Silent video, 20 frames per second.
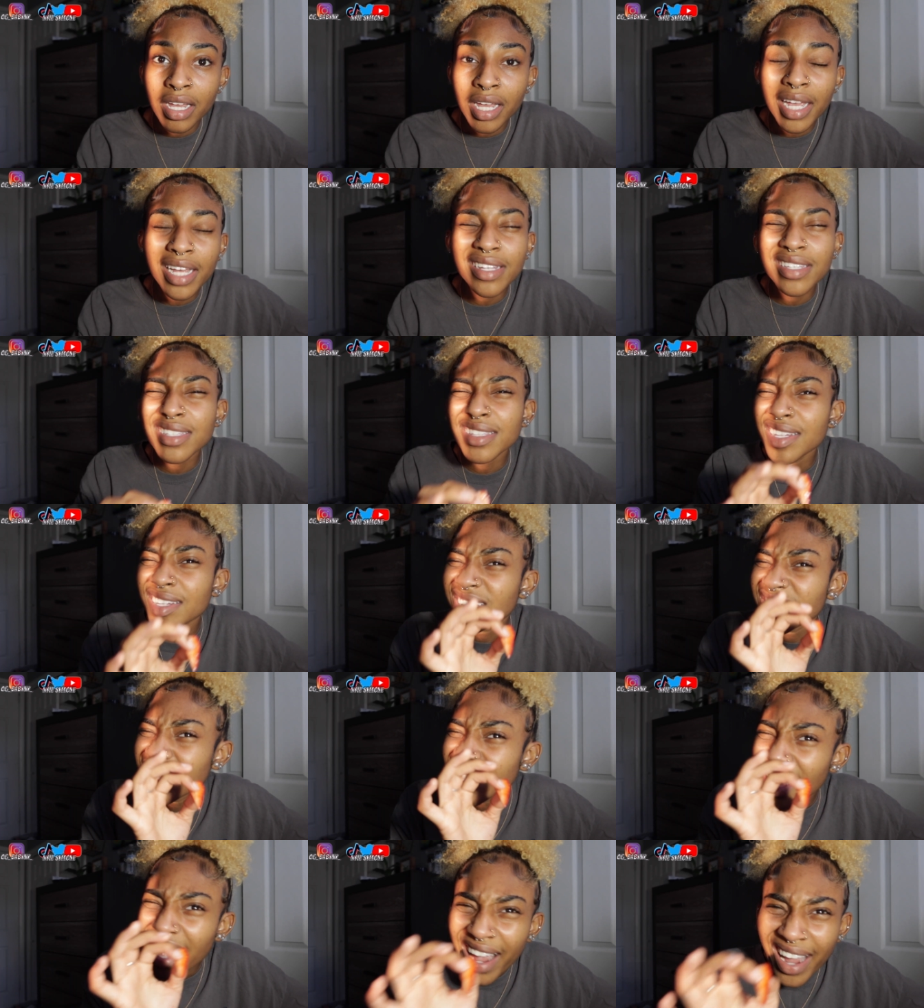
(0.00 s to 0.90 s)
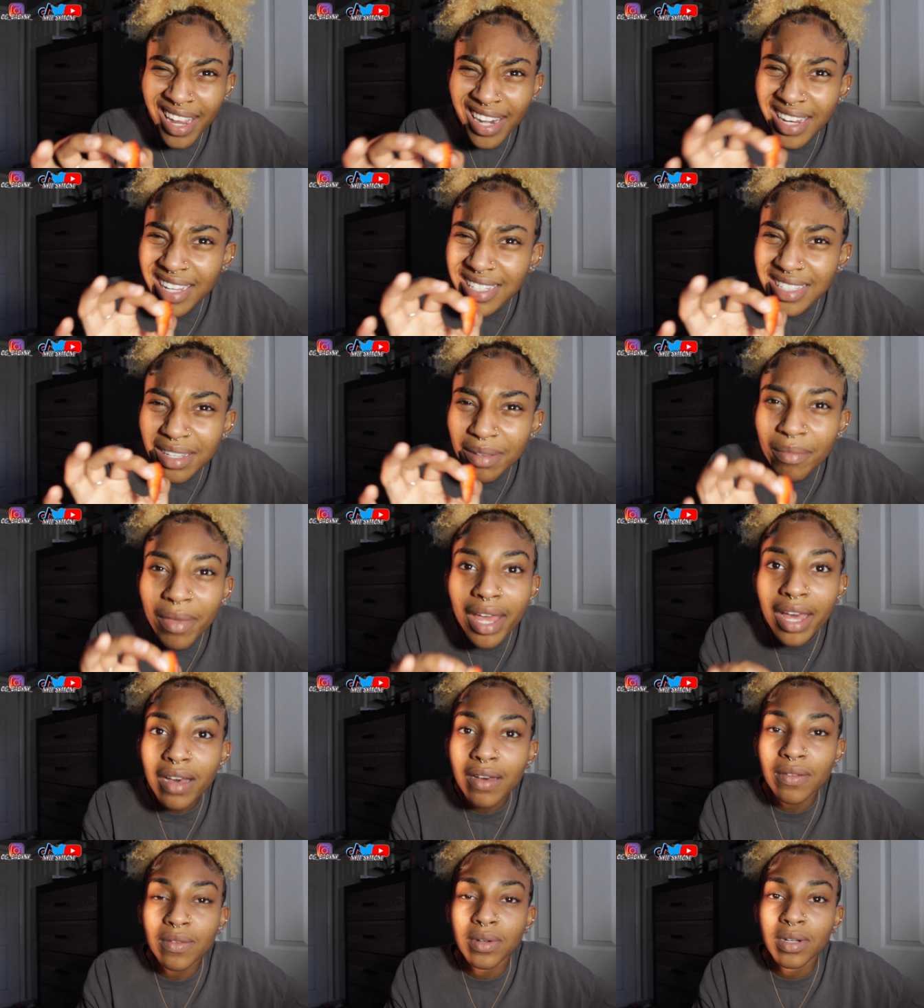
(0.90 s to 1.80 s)
It's the tiniest
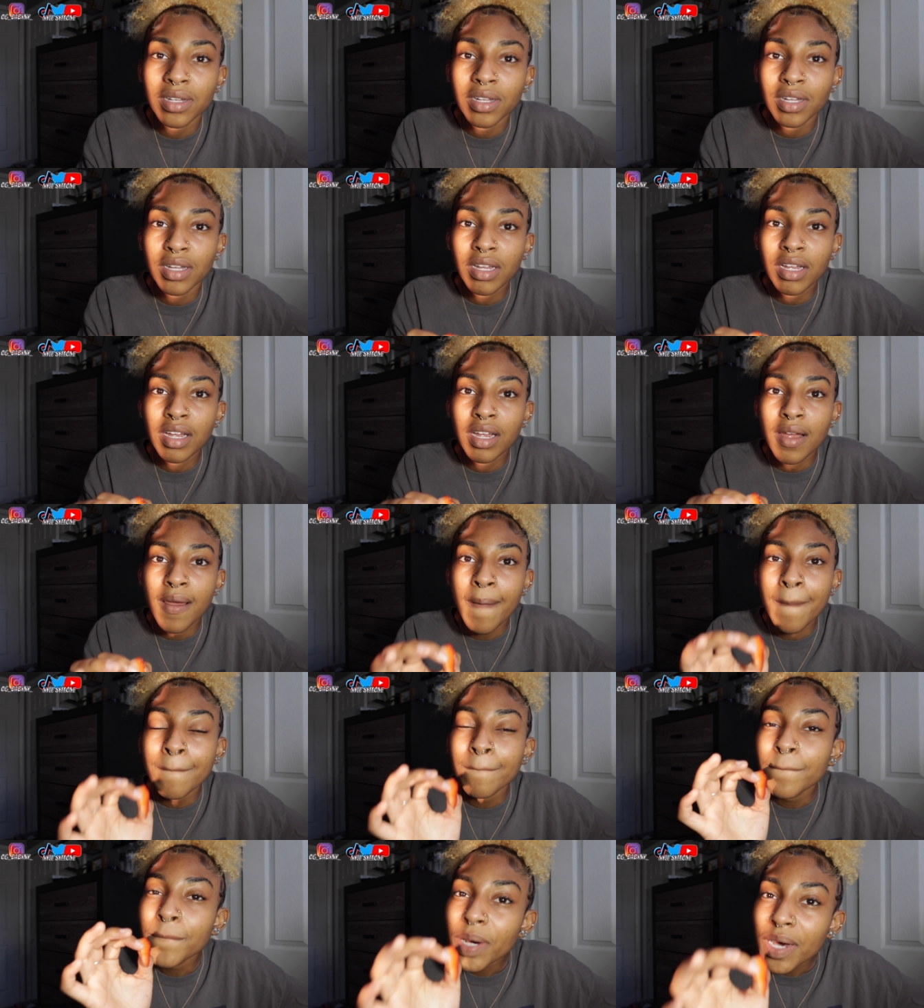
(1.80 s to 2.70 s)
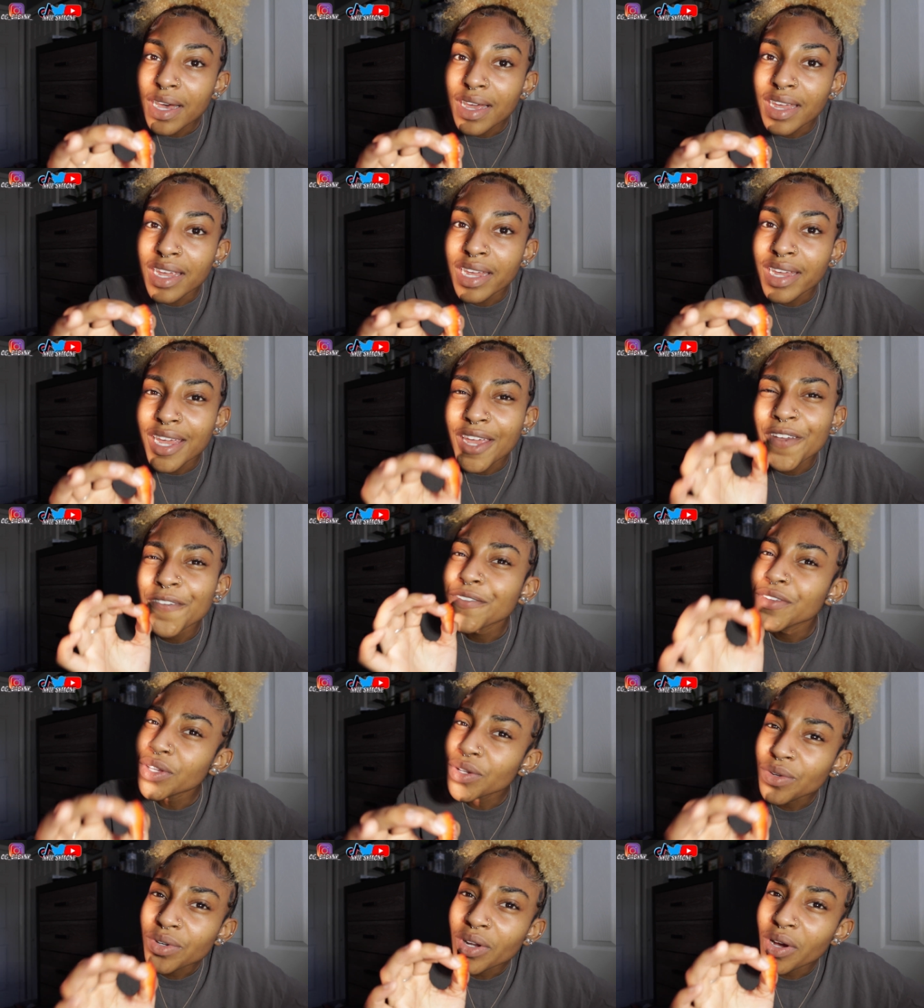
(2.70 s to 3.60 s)
amount, but if
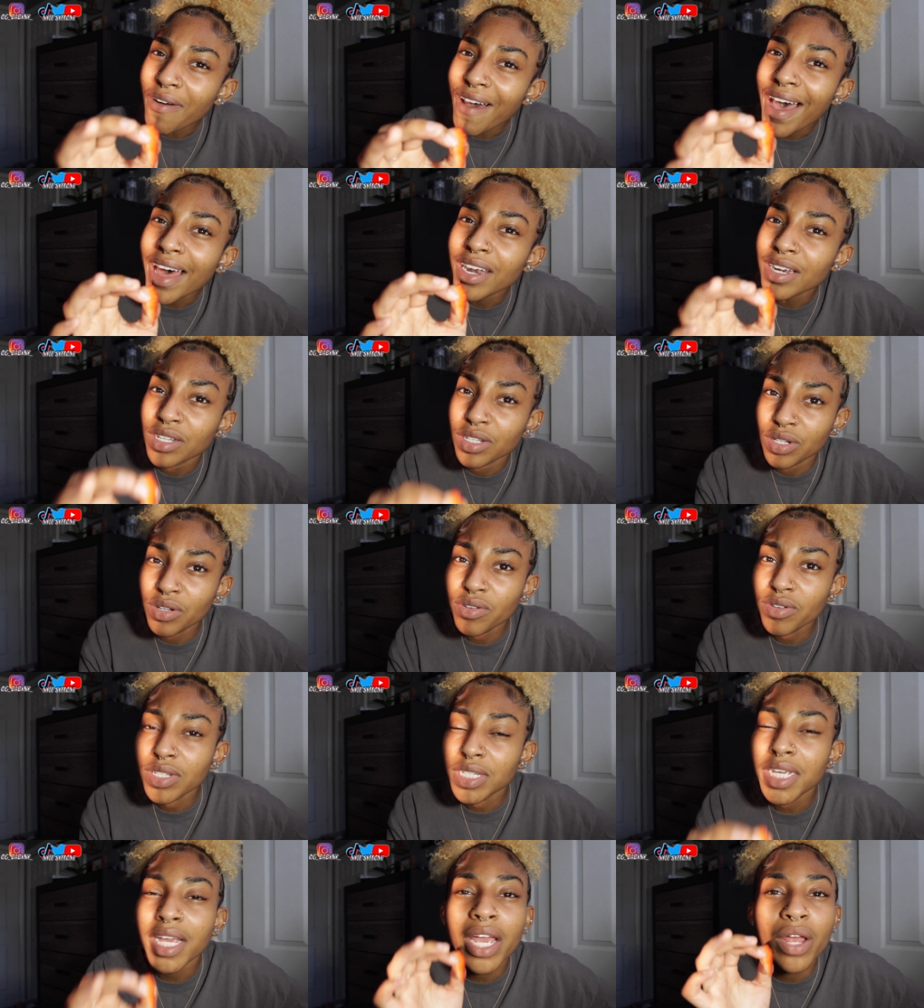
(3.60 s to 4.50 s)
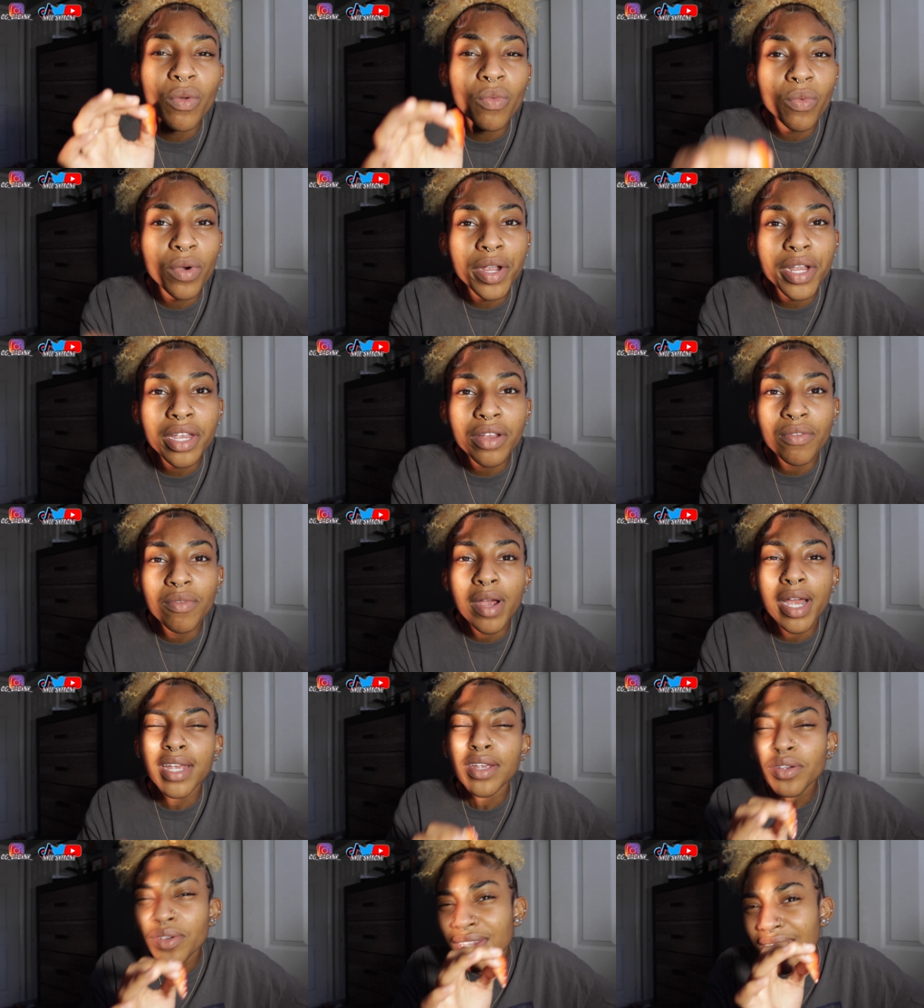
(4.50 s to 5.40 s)
you know how to use it and work it
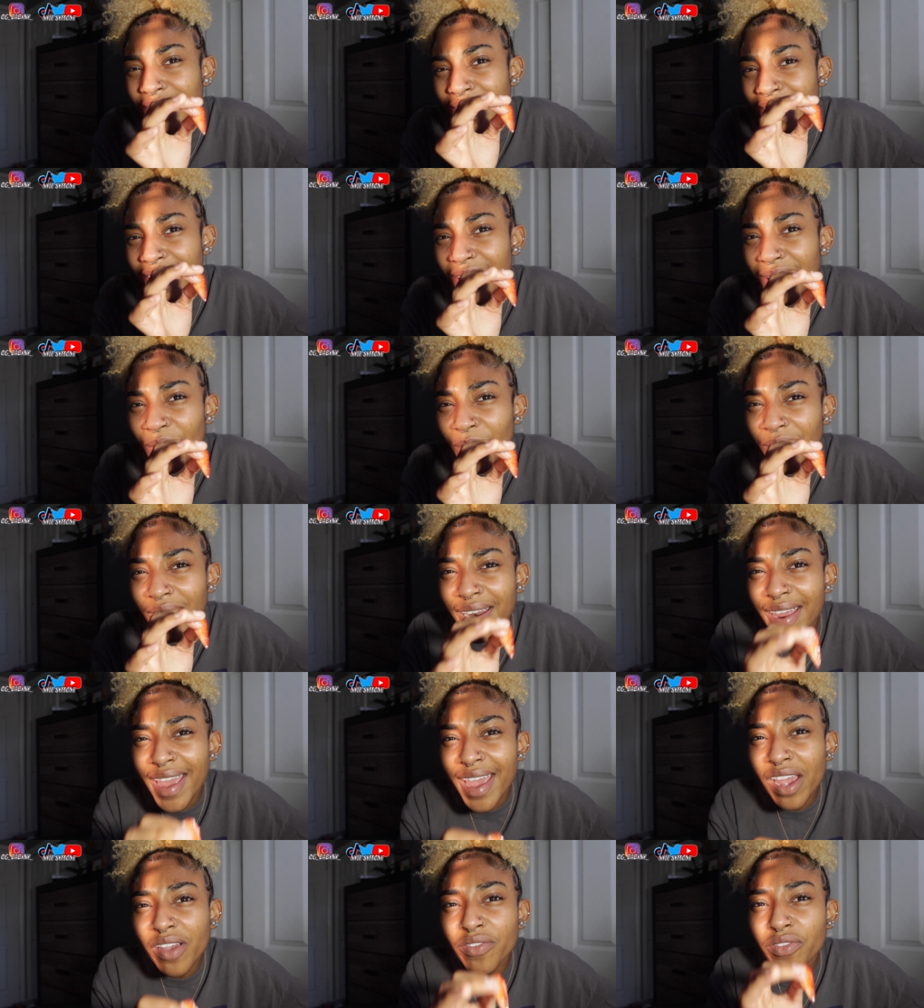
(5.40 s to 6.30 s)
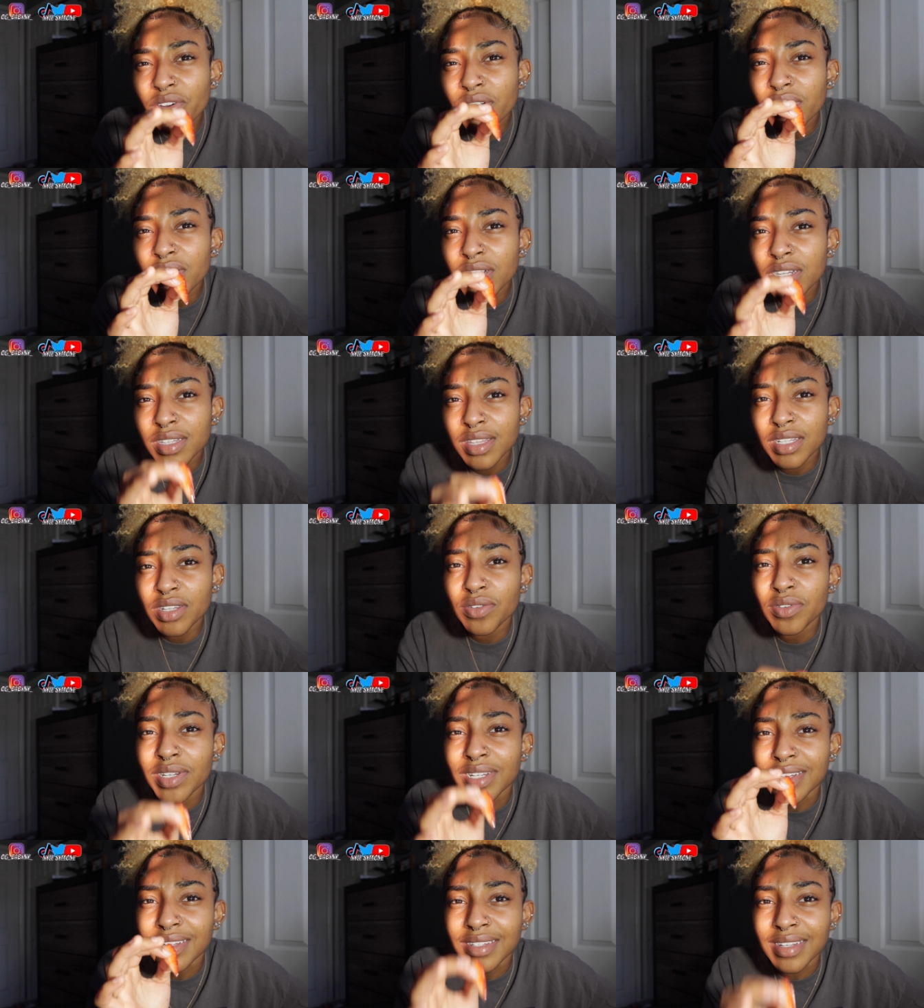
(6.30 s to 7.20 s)
right, you can get whatever you
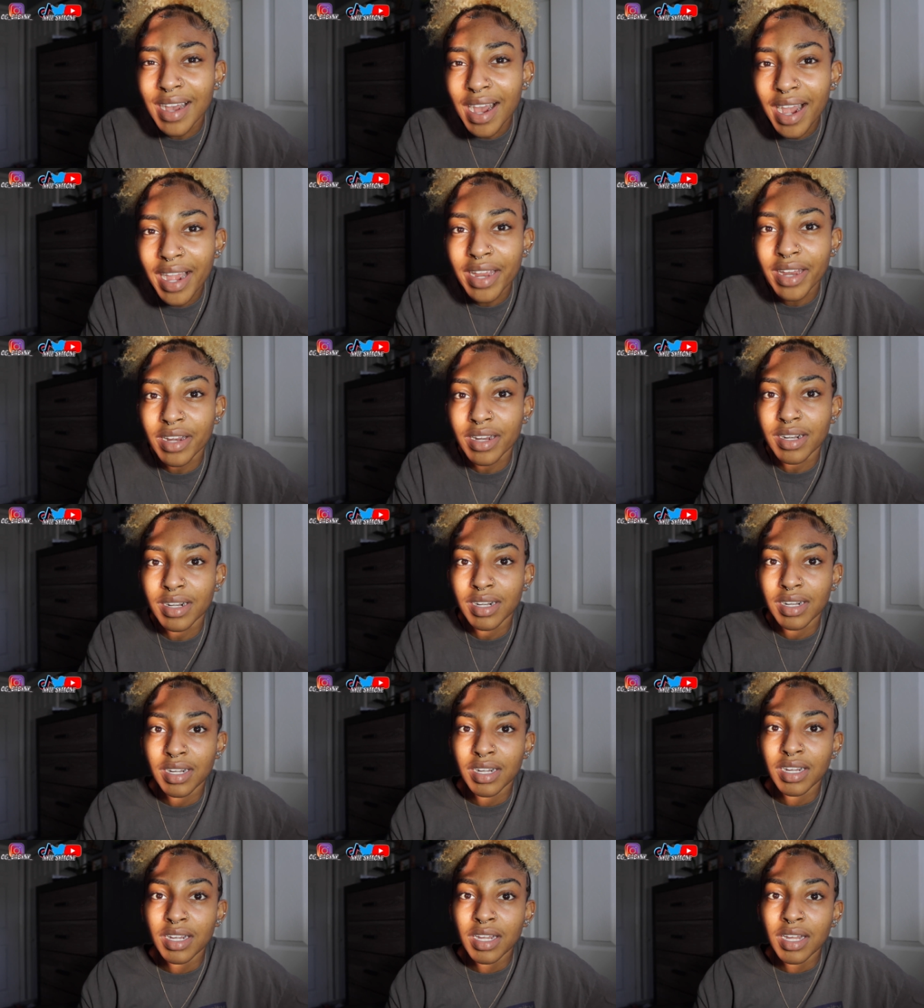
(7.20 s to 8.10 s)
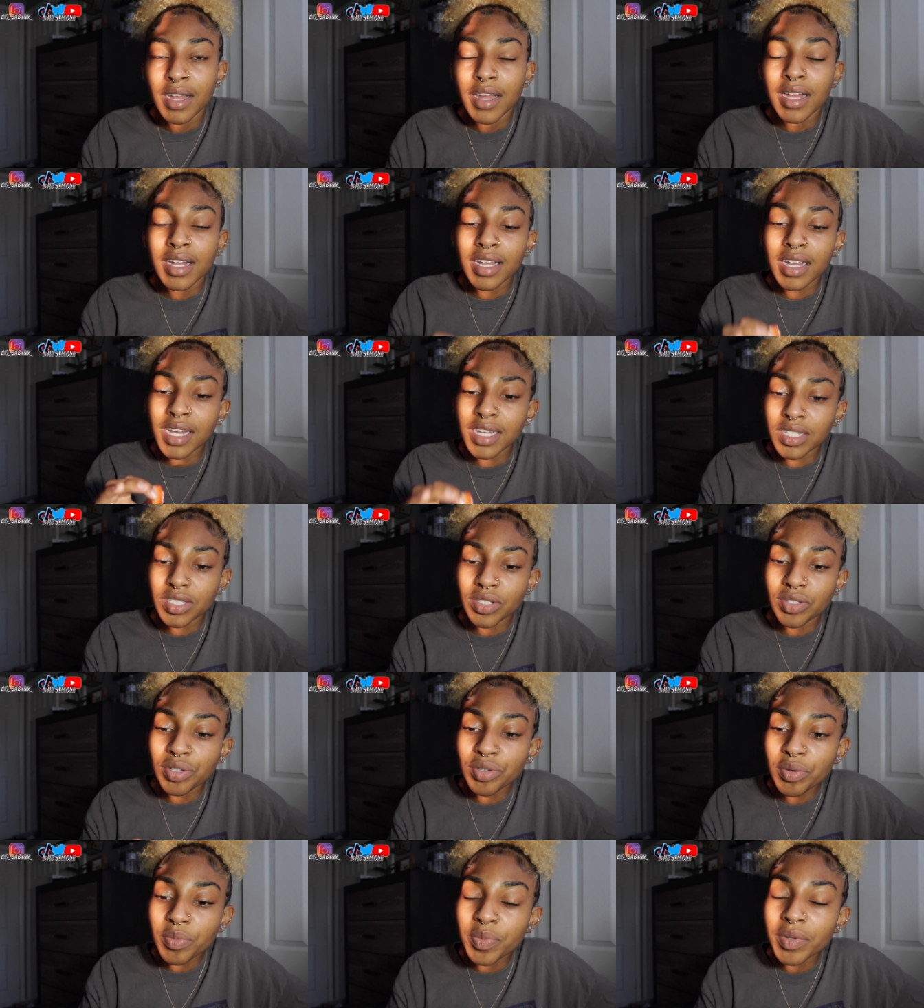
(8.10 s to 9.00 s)
desire because
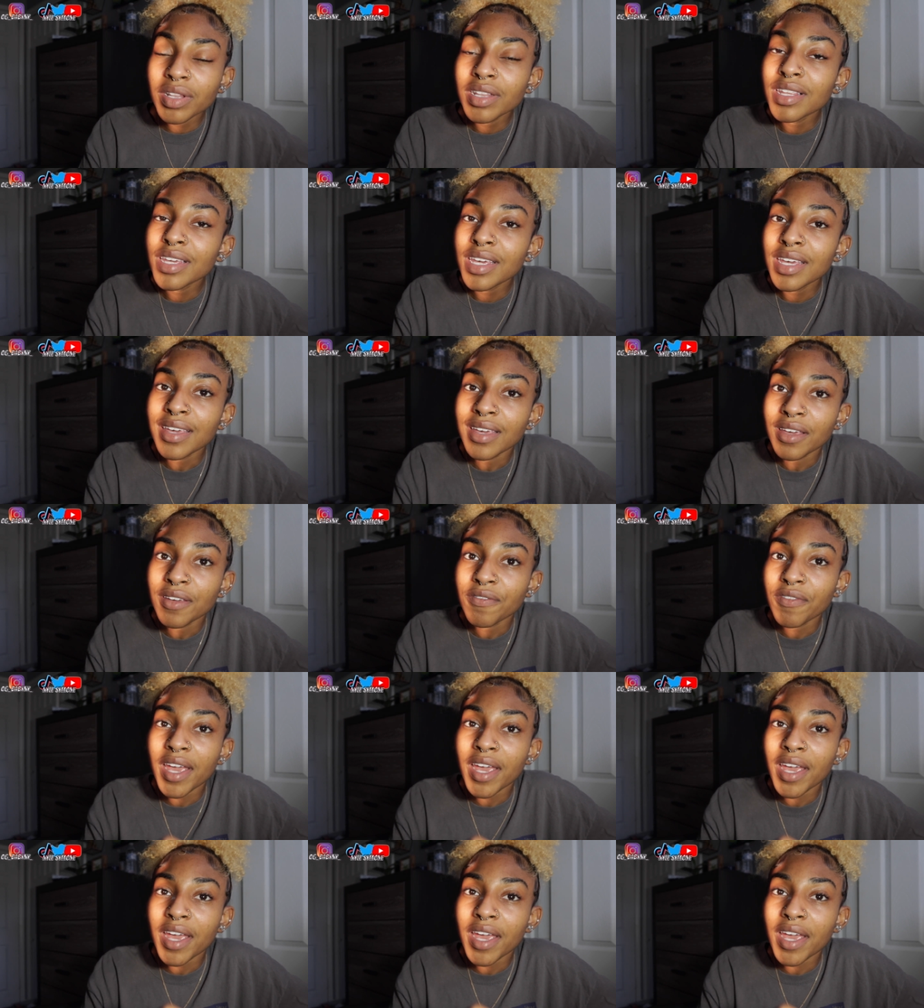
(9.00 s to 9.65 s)
you believe